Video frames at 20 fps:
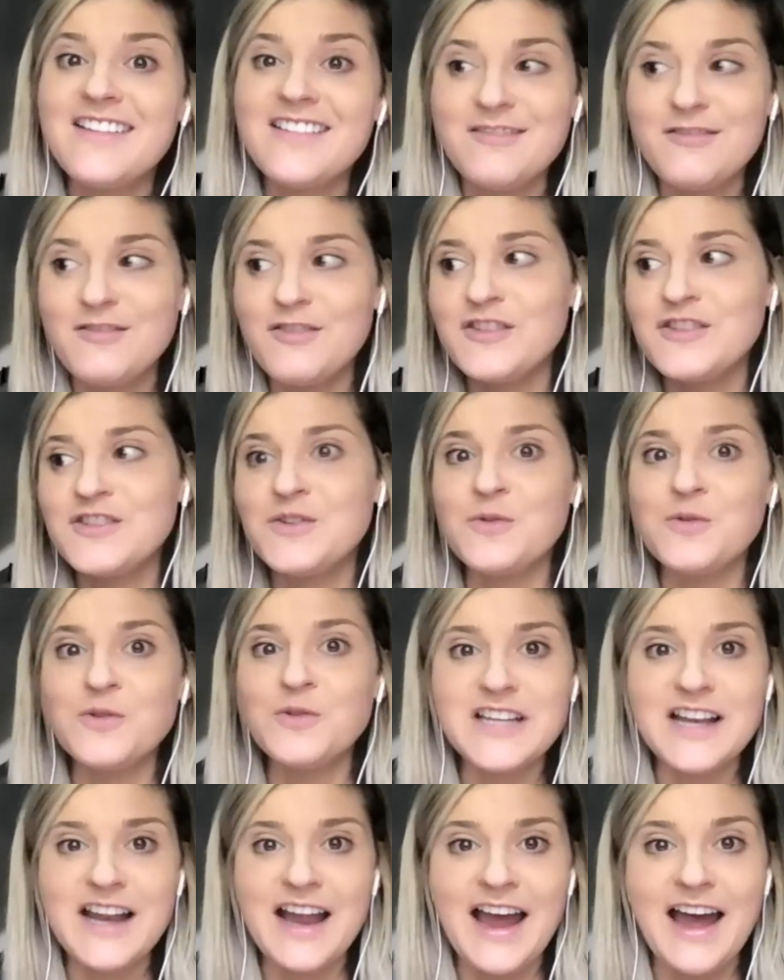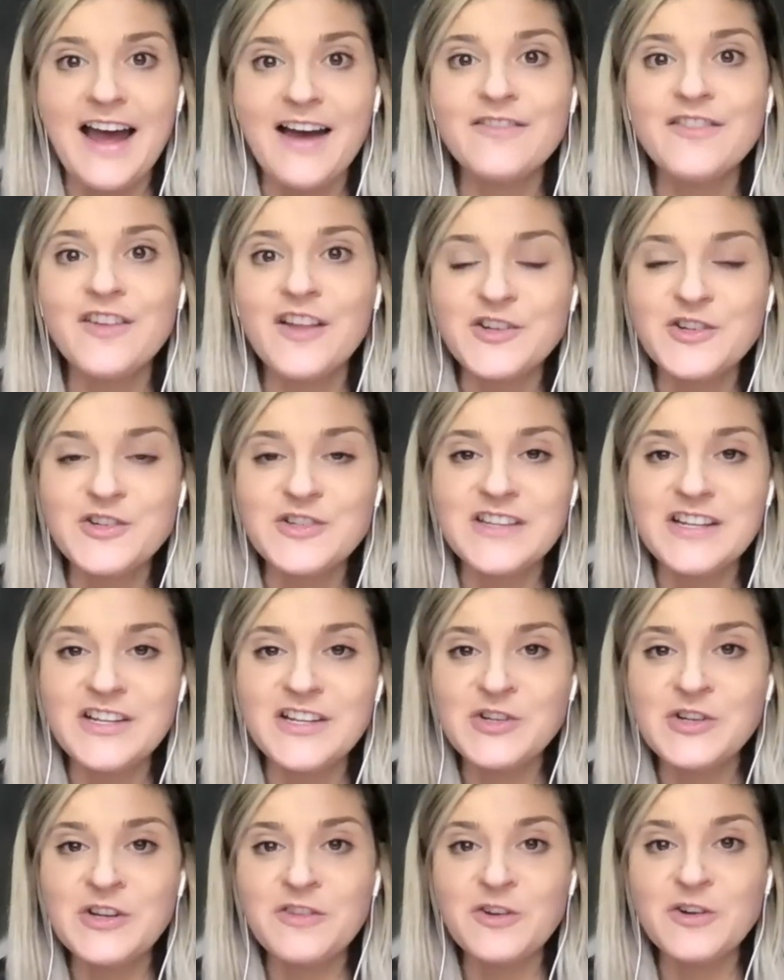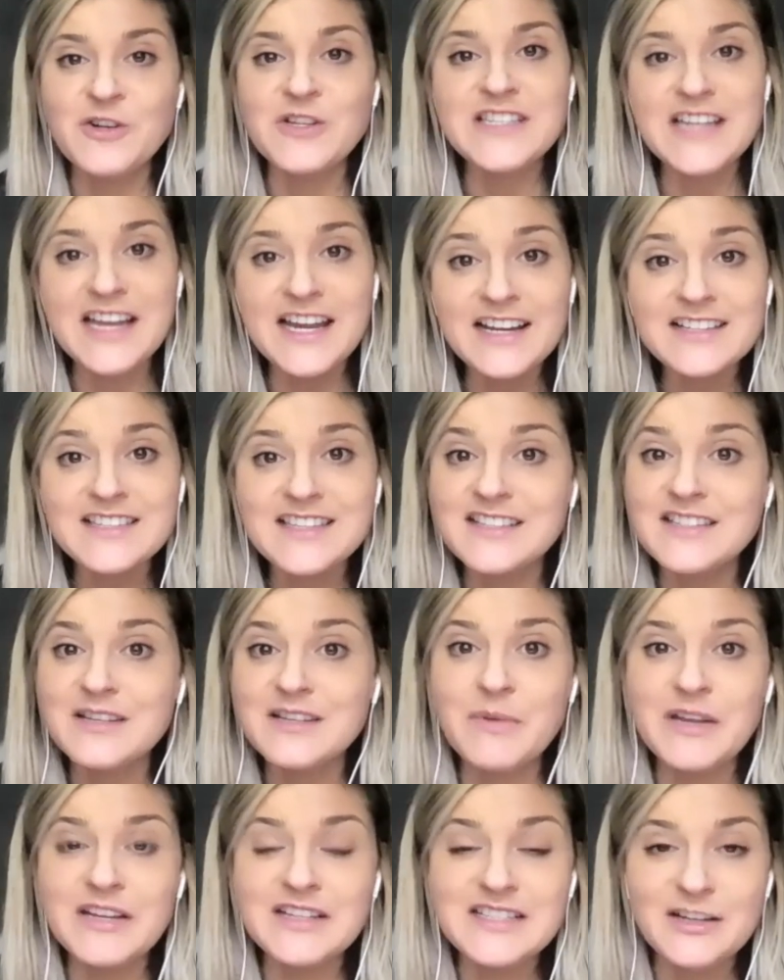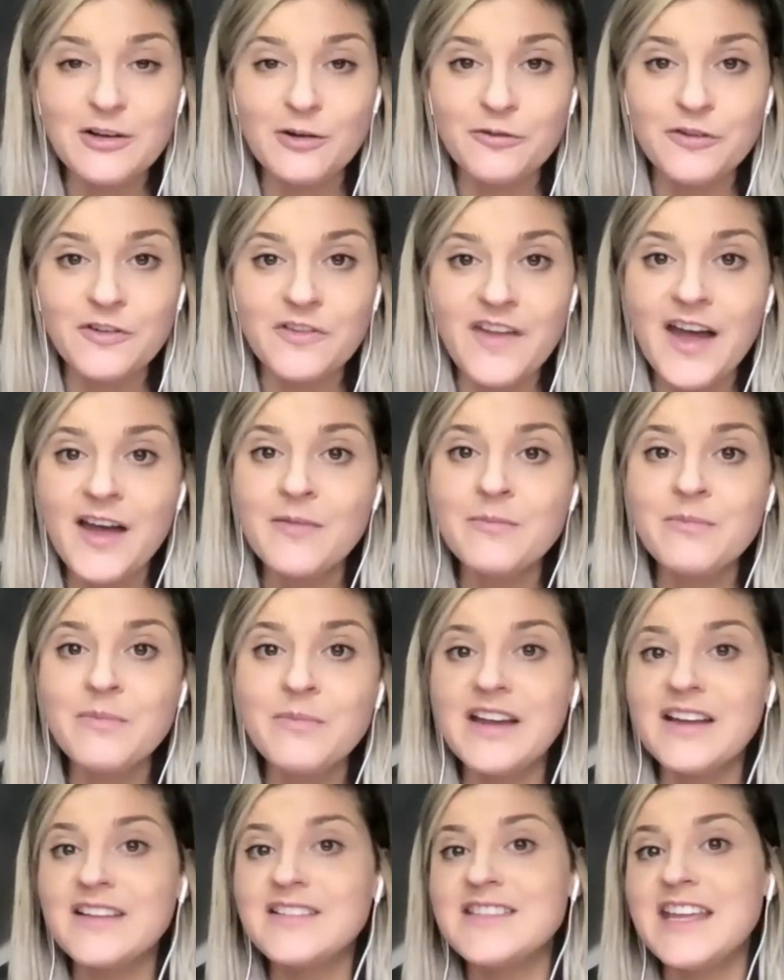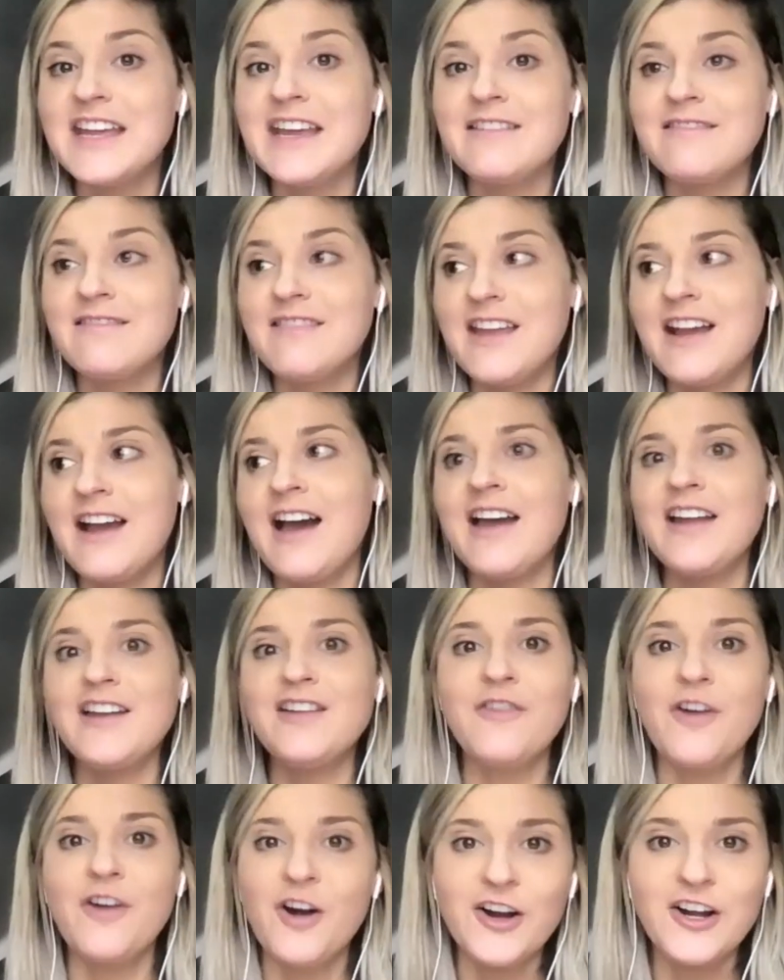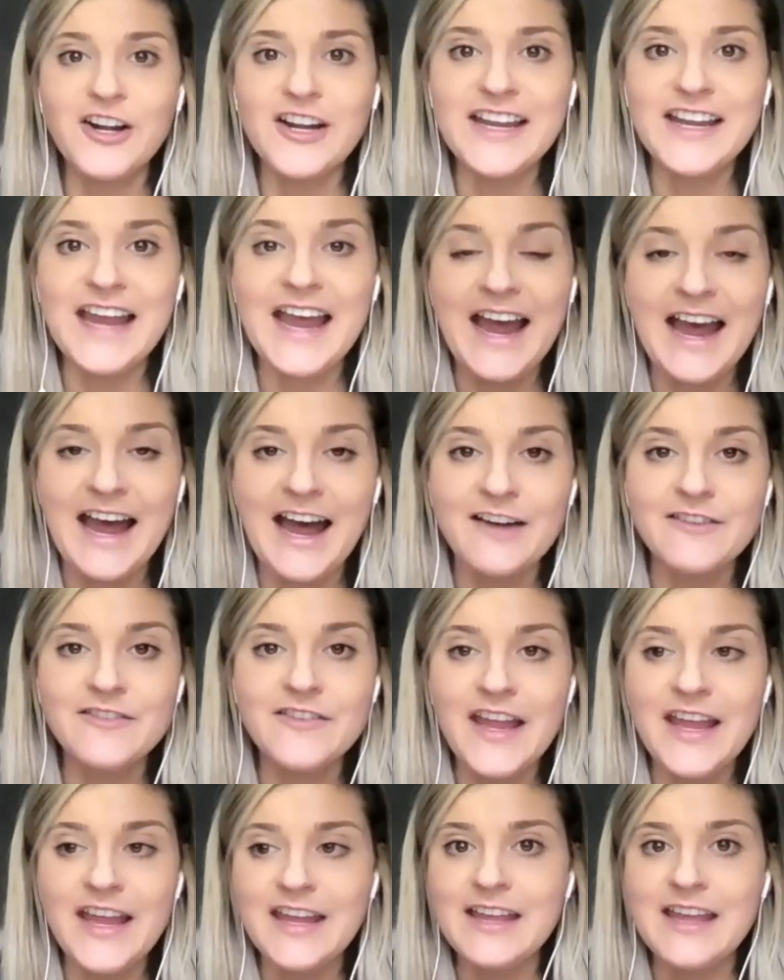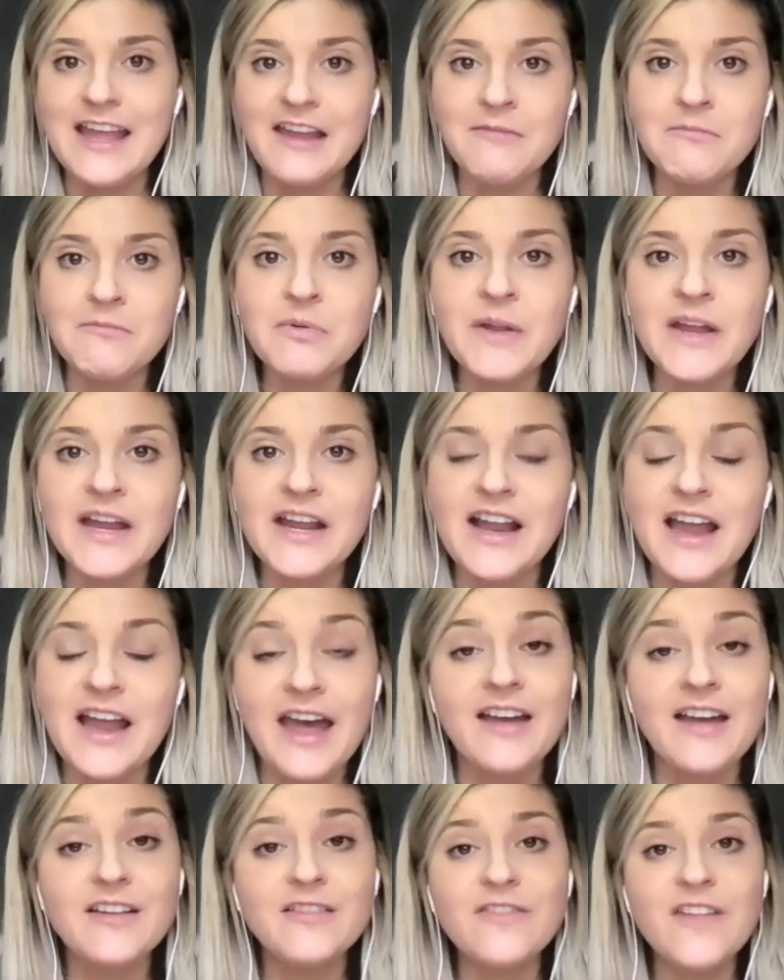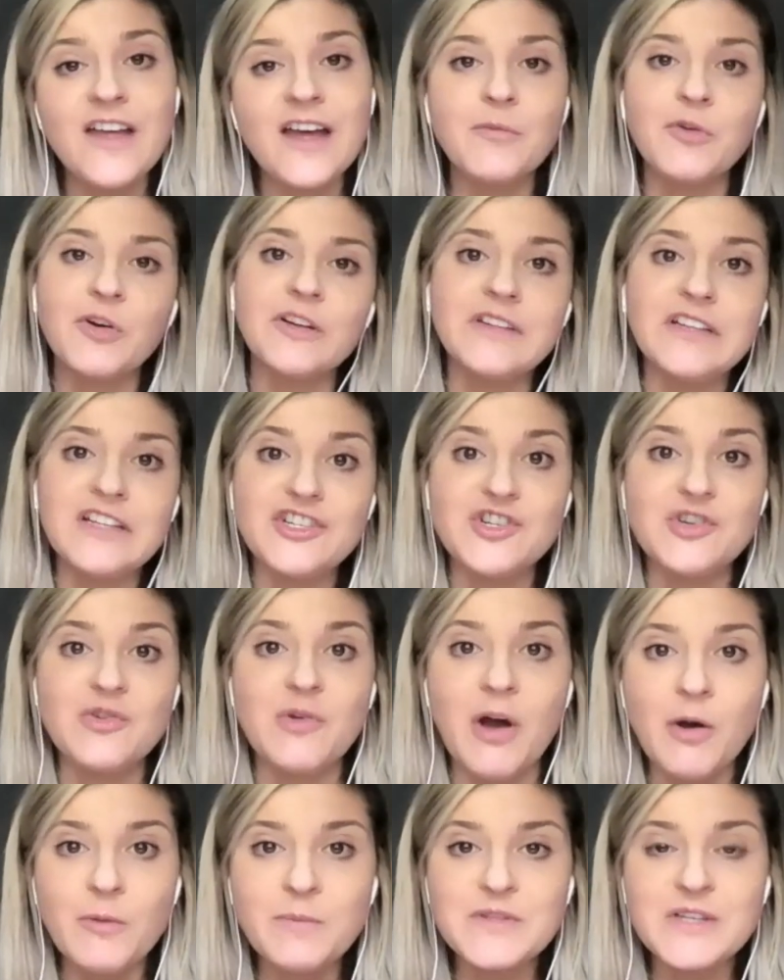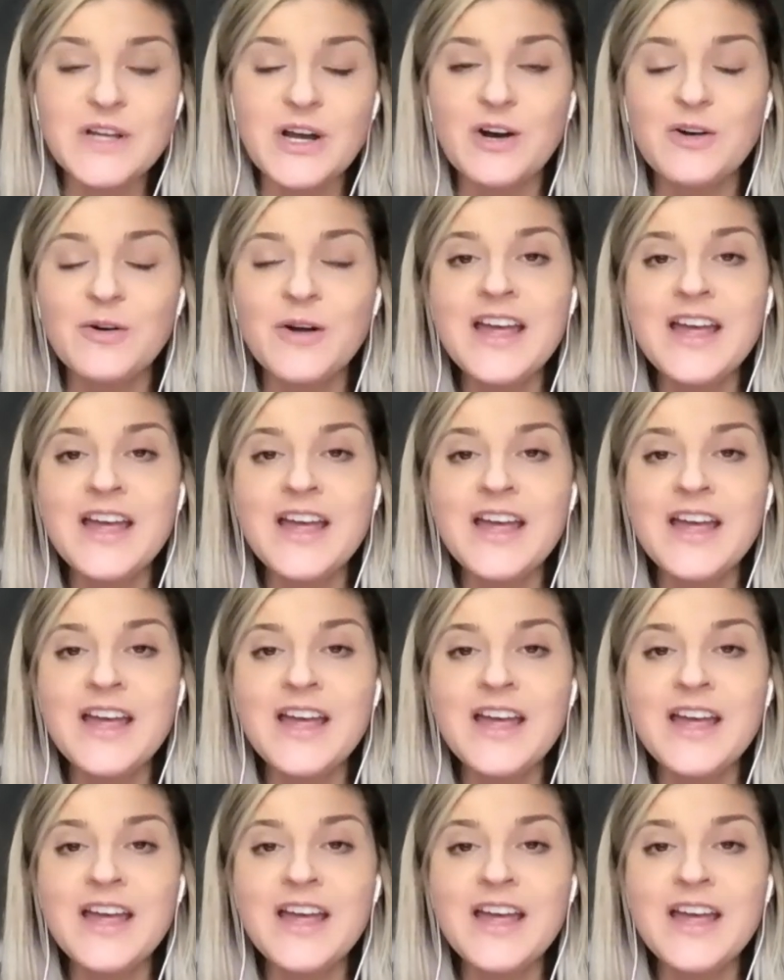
the schools that have legislation in their states, that's a big deal for them because they kind of already have a game plan ahead of them, or at least you hope so.